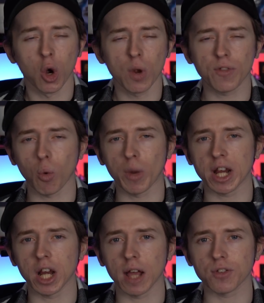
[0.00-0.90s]
We've got
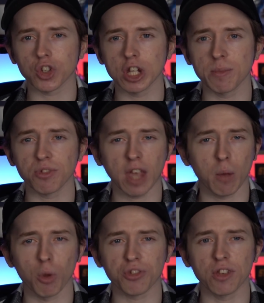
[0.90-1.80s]
weekly live streams,
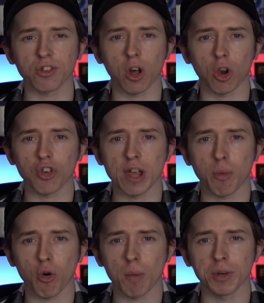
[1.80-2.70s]
Ketwalski's Earl Grey
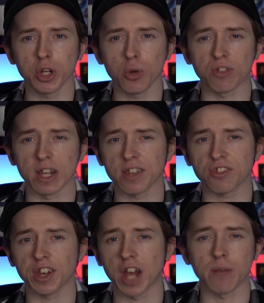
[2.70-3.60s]
pour-up news,
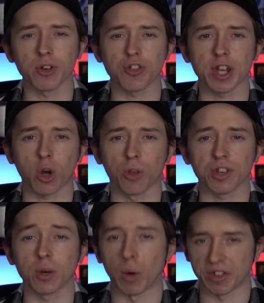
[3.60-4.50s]
lists and other great
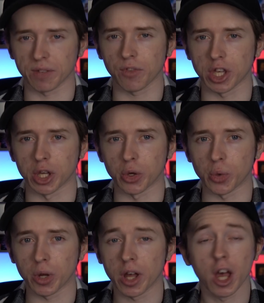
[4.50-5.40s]
content waiting for
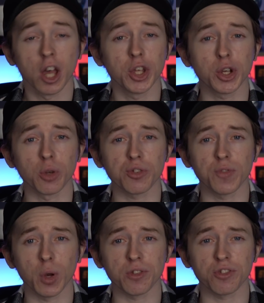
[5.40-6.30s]
you. You can also
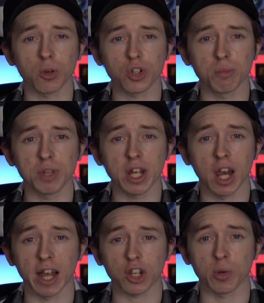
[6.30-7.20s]
follow us on social media
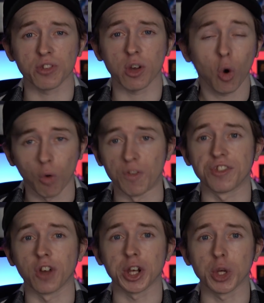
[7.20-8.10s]
like Twitter or
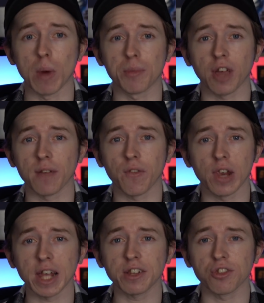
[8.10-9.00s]
visit our new website for the
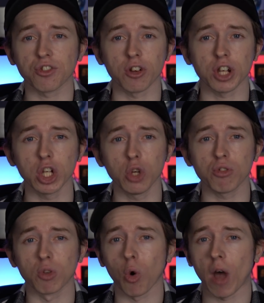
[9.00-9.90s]
latest starting
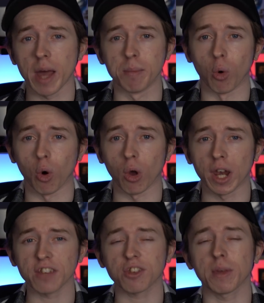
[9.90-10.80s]
news, lore and more.
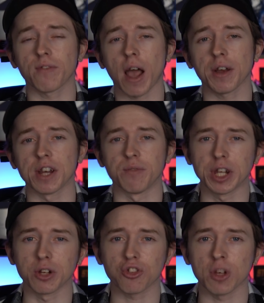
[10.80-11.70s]
Links can be found in the
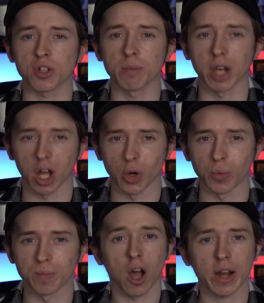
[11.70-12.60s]
video description below.
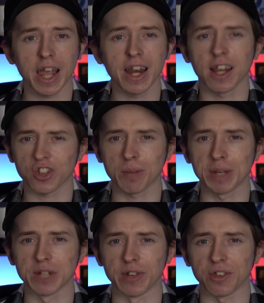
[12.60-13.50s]
Okay, let's jump
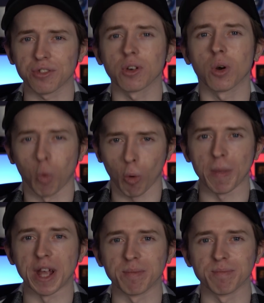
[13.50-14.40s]
into this. Warp
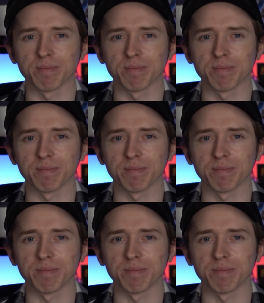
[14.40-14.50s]
me.